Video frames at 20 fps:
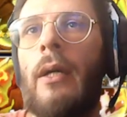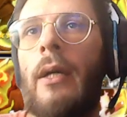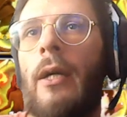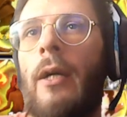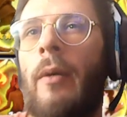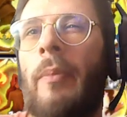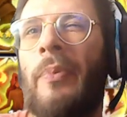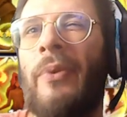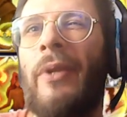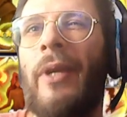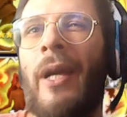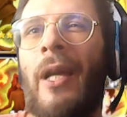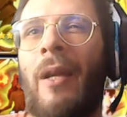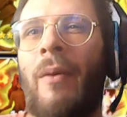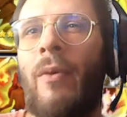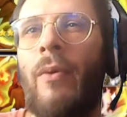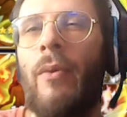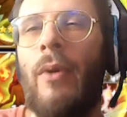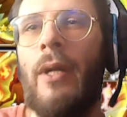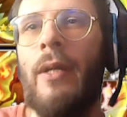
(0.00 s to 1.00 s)

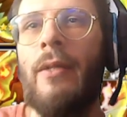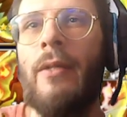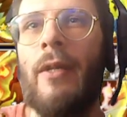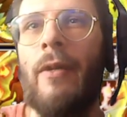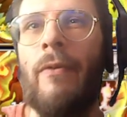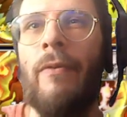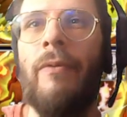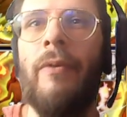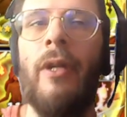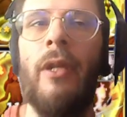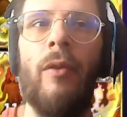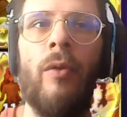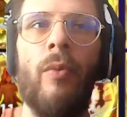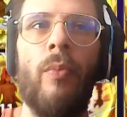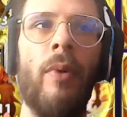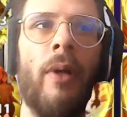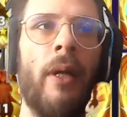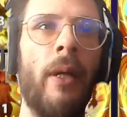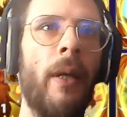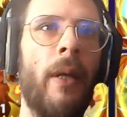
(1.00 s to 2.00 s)
obtainable, let's say
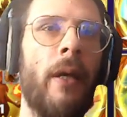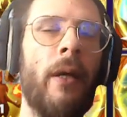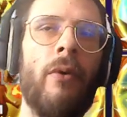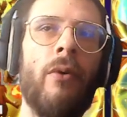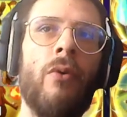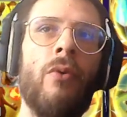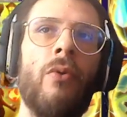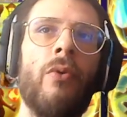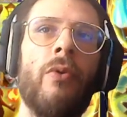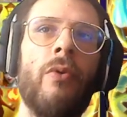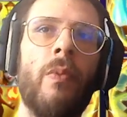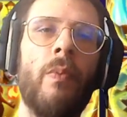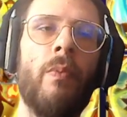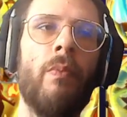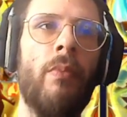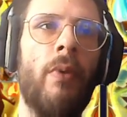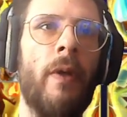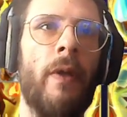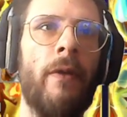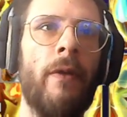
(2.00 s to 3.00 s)
free-to-play echoes,
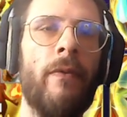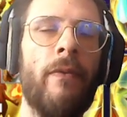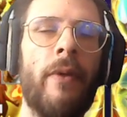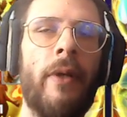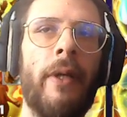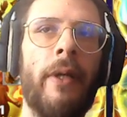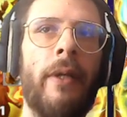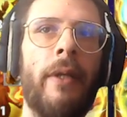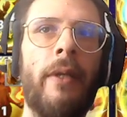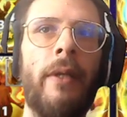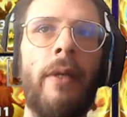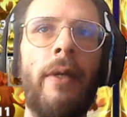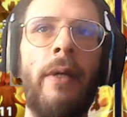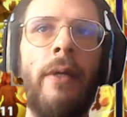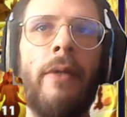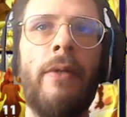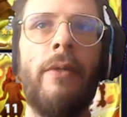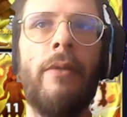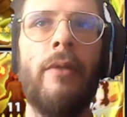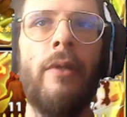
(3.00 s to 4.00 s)
Bloody Fight
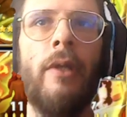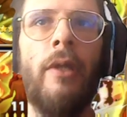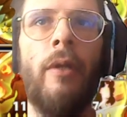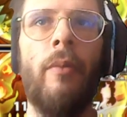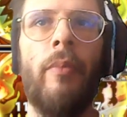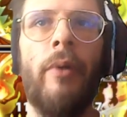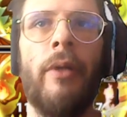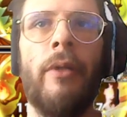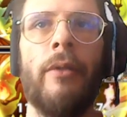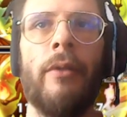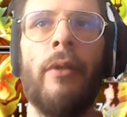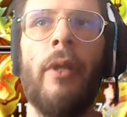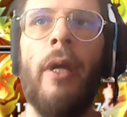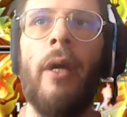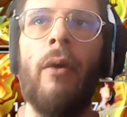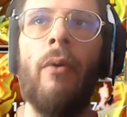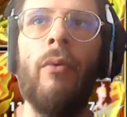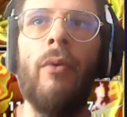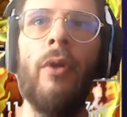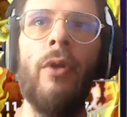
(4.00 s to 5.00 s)
is the best
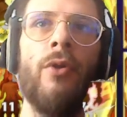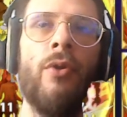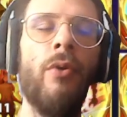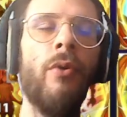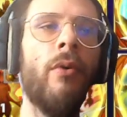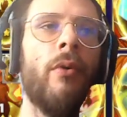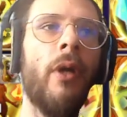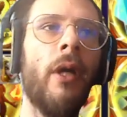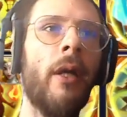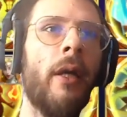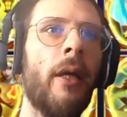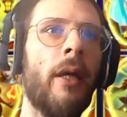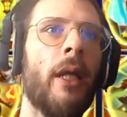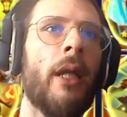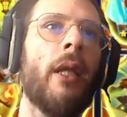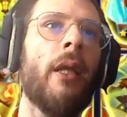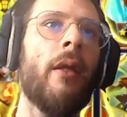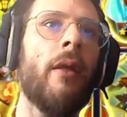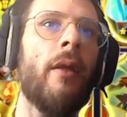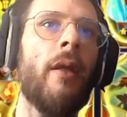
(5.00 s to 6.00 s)
echo that you can
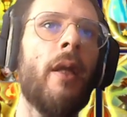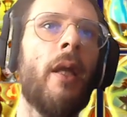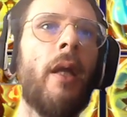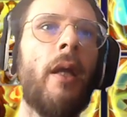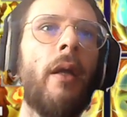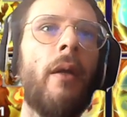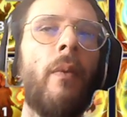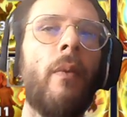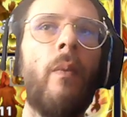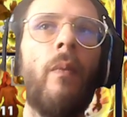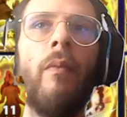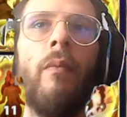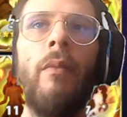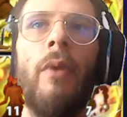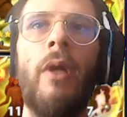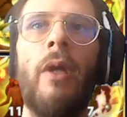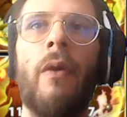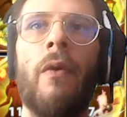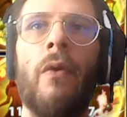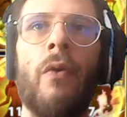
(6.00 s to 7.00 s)
get.
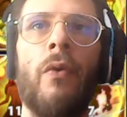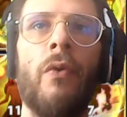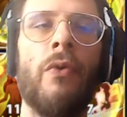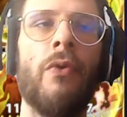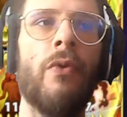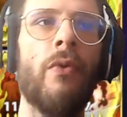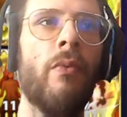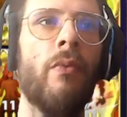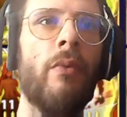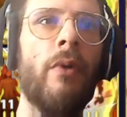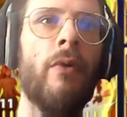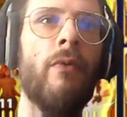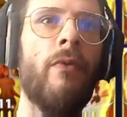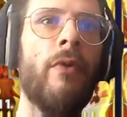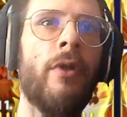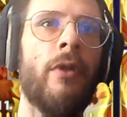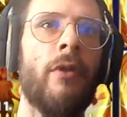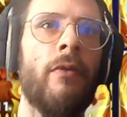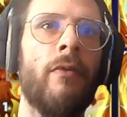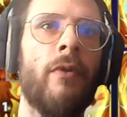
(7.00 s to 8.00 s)
Because, well,
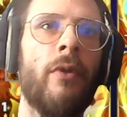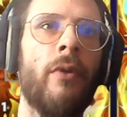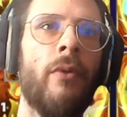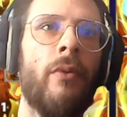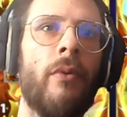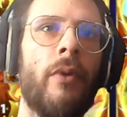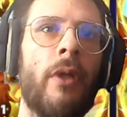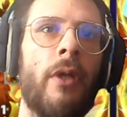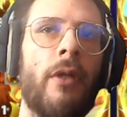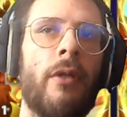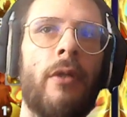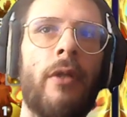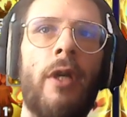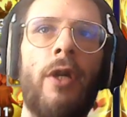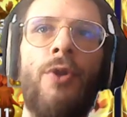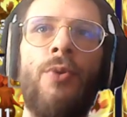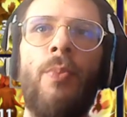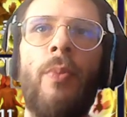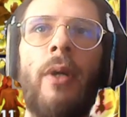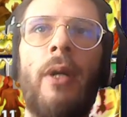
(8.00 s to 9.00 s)
first of all, it's
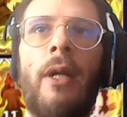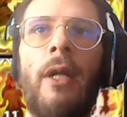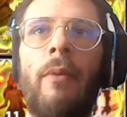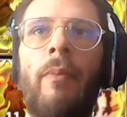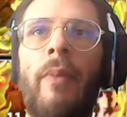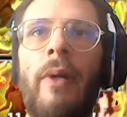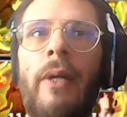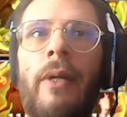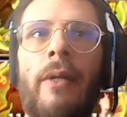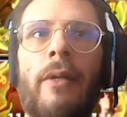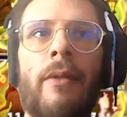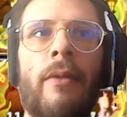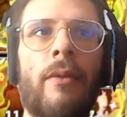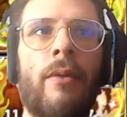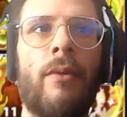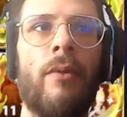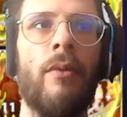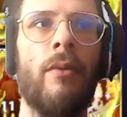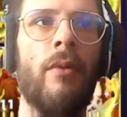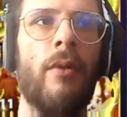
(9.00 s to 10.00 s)
HP rate
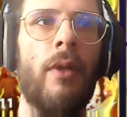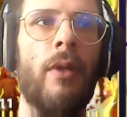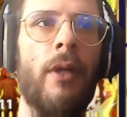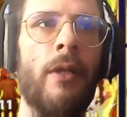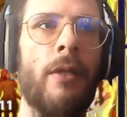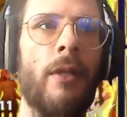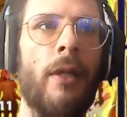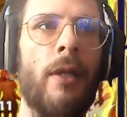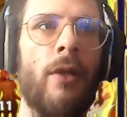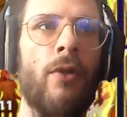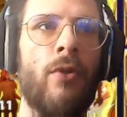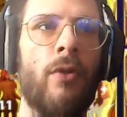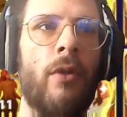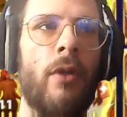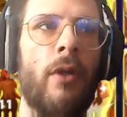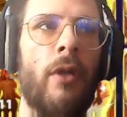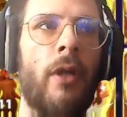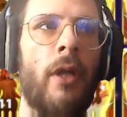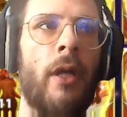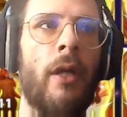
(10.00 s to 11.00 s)
based, it's
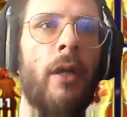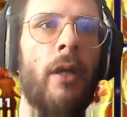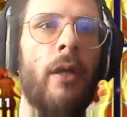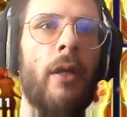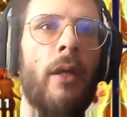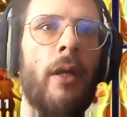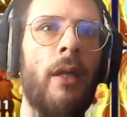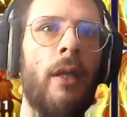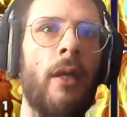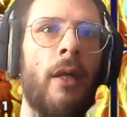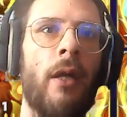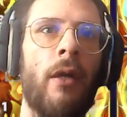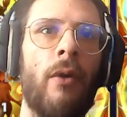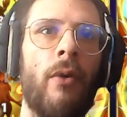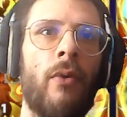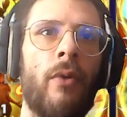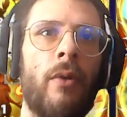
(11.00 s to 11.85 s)
legendary, it can go